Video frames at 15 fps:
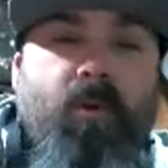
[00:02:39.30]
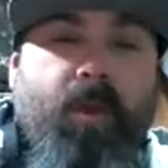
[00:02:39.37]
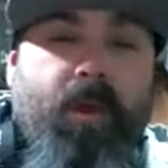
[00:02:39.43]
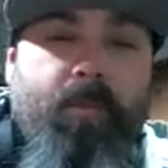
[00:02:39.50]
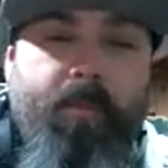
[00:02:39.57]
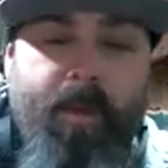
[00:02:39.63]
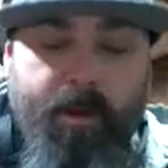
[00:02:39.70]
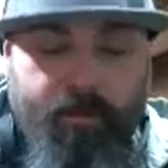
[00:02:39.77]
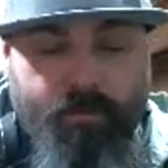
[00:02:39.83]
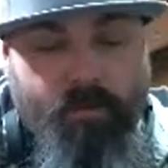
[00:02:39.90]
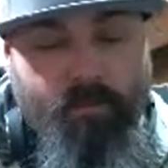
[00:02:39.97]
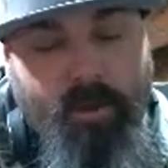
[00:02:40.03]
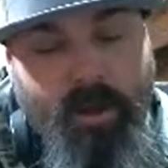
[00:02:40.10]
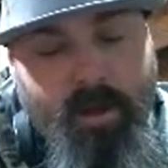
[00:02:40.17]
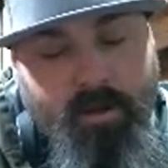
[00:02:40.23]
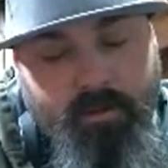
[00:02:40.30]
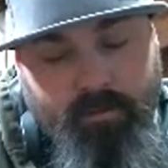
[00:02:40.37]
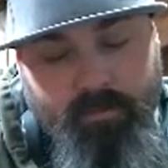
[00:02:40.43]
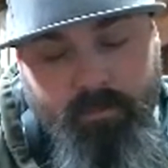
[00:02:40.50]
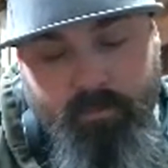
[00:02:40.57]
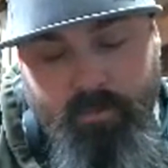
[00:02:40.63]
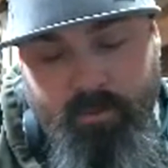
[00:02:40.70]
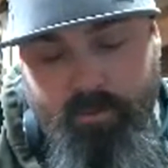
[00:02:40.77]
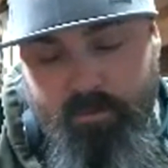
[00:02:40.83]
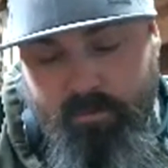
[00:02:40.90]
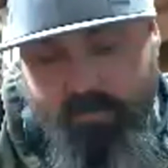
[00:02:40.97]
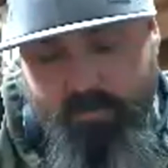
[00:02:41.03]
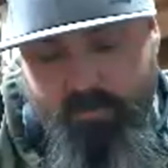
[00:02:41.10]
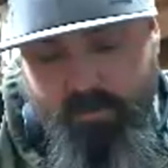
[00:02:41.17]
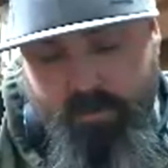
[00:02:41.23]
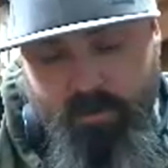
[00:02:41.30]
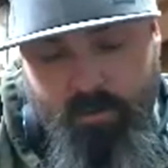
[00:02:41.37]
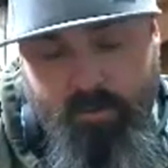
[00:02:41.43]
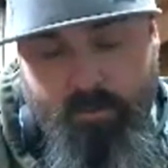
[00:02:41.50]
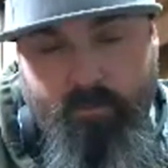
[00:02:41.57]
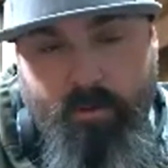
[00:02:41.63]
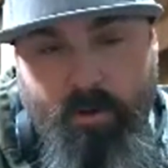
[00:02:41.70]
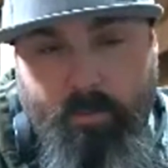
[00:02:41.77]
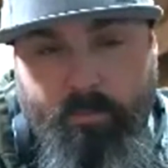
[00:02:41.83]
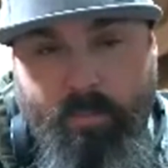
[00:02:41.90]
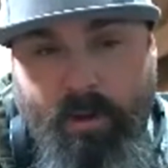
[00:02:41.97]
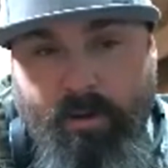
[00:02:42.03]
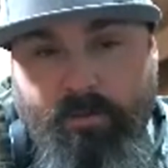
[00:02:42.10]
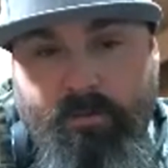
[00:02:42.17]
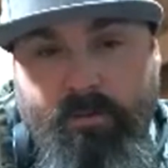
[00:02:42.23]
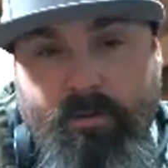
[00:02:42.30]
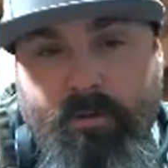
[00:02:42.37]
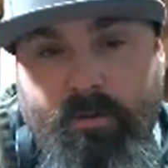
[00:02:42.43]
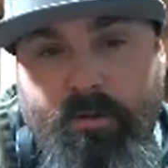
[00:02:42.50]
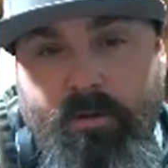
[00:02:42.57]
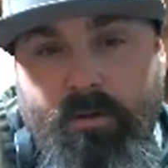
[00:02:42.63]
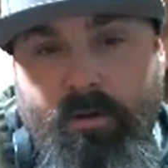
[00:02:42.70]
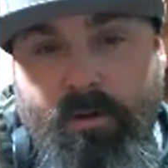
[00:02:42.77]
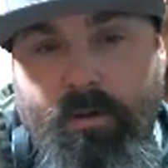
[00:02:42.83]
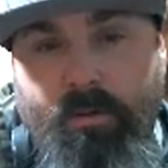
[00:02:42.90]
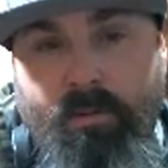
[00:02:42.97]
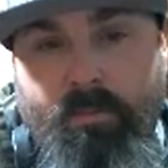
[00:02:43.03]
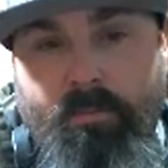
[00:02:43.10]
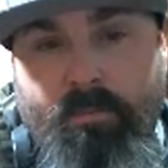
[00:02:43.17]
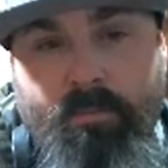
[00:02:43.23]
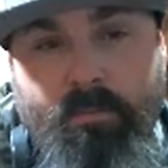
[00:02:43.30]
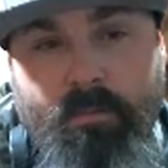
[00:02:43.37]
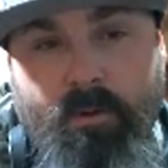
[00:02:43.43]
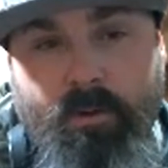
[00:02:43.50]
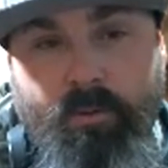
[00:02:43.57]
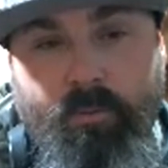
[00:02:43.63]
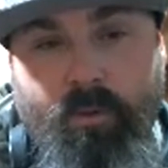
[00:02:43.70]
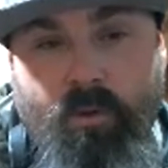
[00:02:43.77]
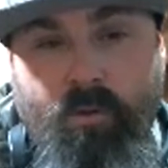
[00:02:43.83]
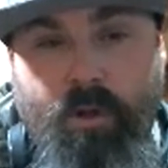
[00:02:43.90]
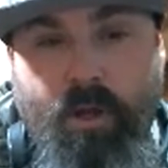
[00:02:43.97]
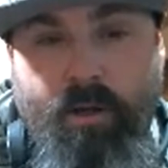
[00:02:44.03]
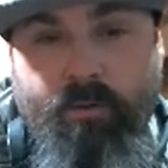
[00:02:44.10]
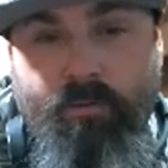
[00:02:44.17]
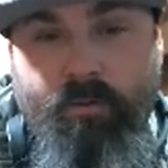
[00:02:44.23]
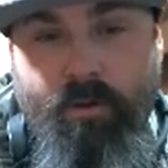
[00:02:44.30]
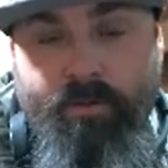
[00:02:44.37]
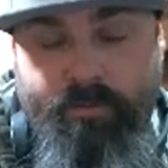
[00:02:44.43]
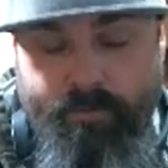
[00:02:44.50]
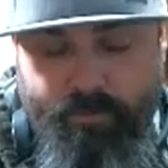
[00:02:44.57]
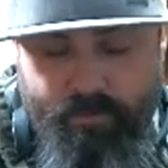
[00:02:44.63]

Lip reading: like medicine bags, very basic, on the road kind of stuff.